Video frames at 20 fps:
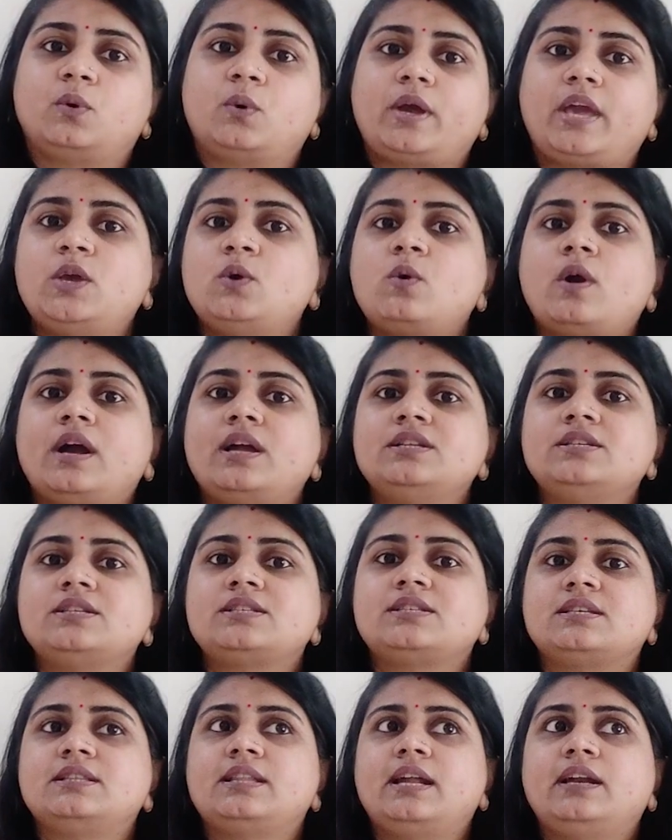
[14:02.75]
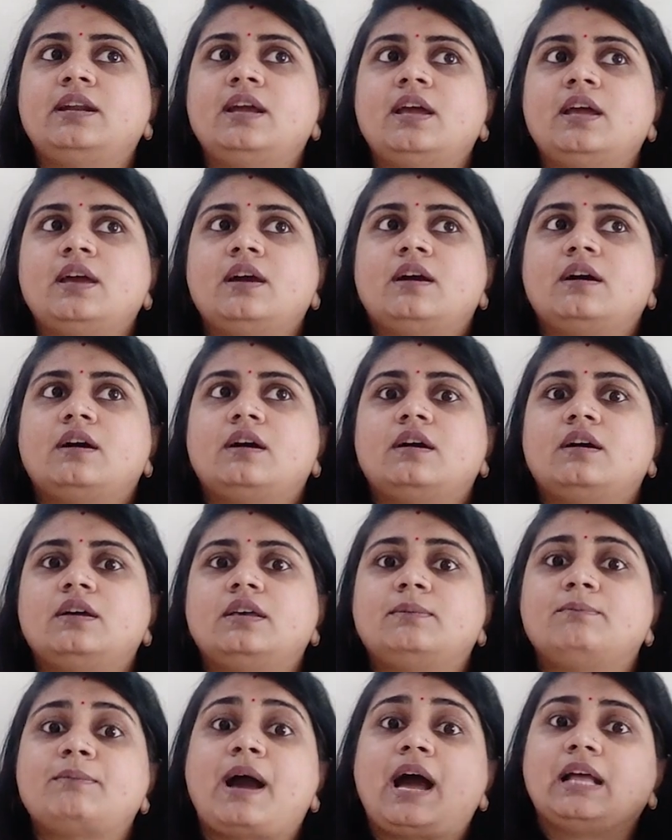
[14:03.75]
Okay, you can't say
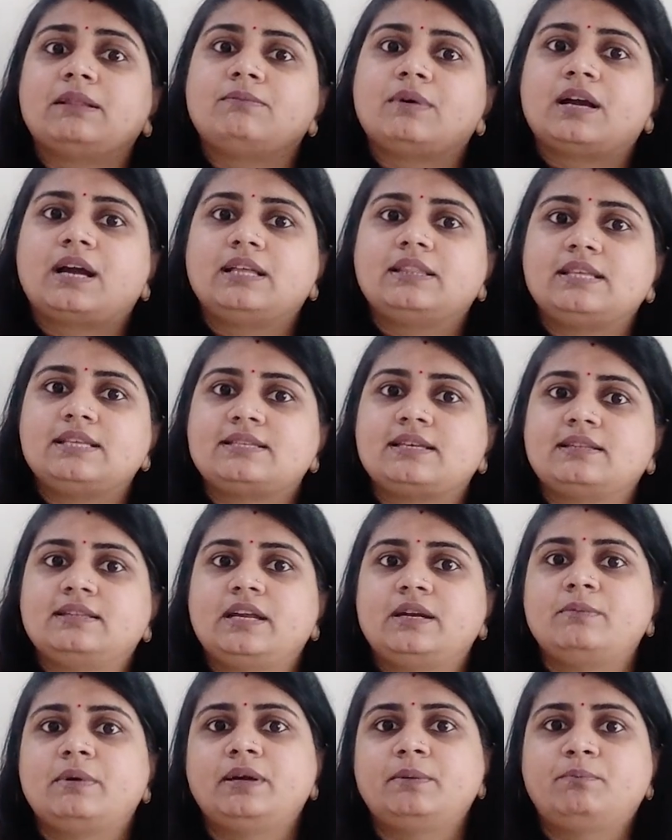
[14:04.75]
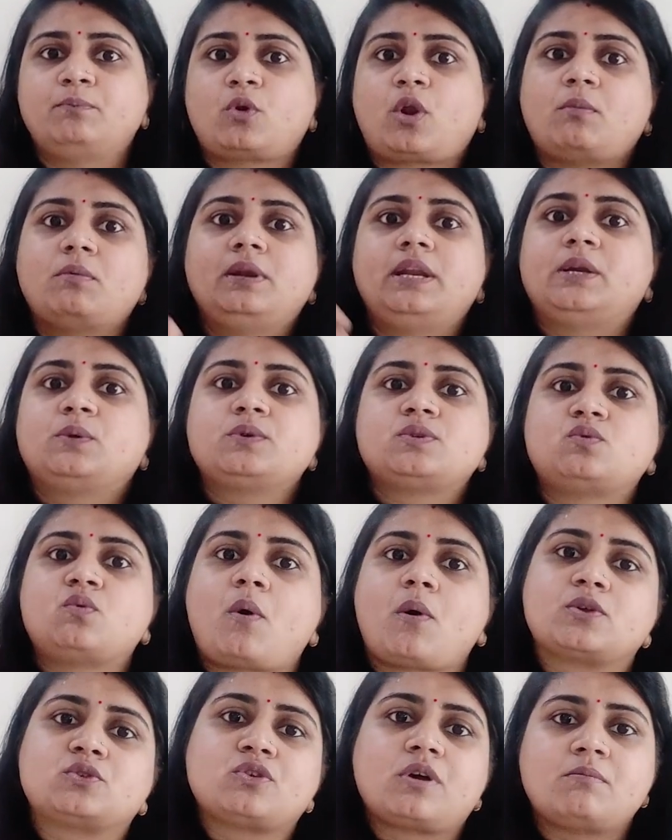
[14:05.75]
that Mahatma Gandhi said that, but probably it was
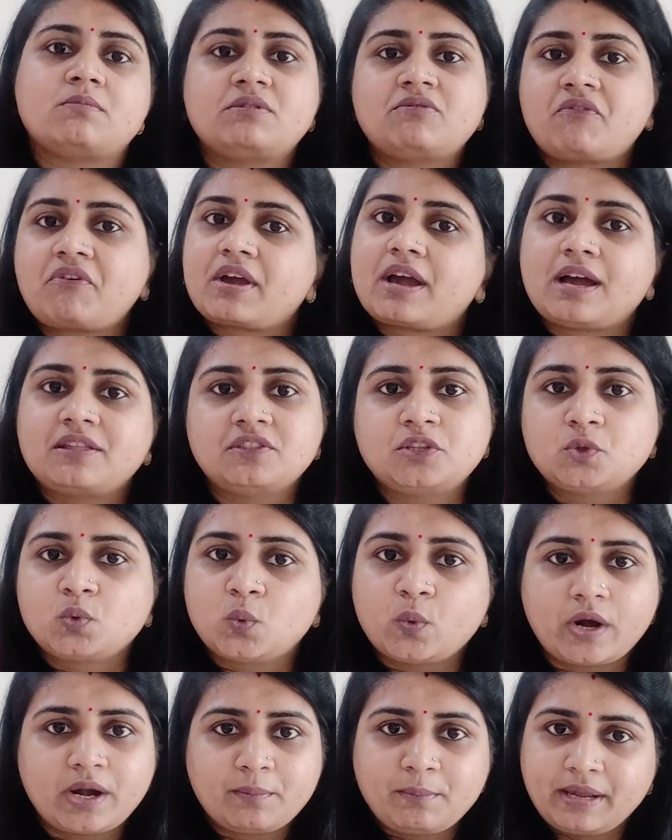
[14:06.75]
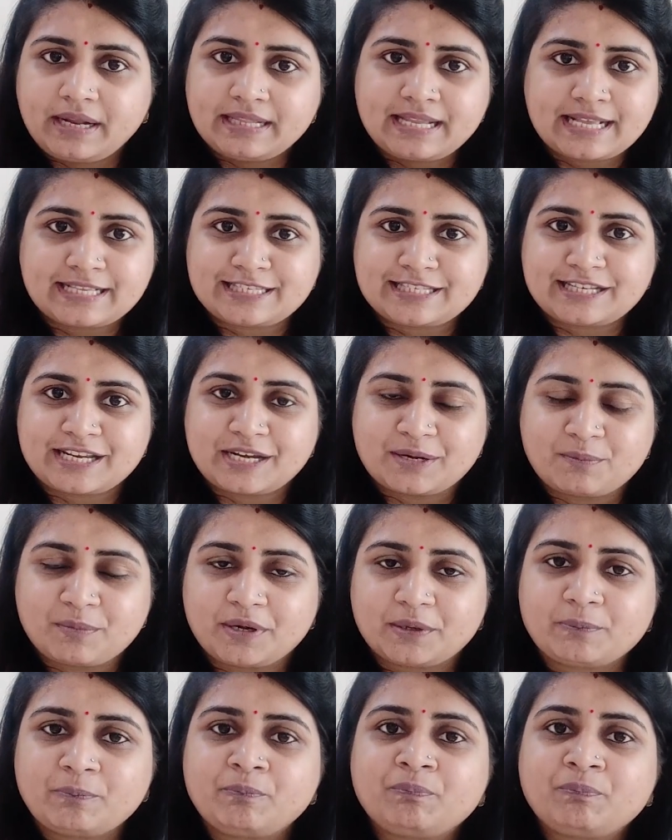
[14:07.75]
Swami Vivekananda who had made that statement.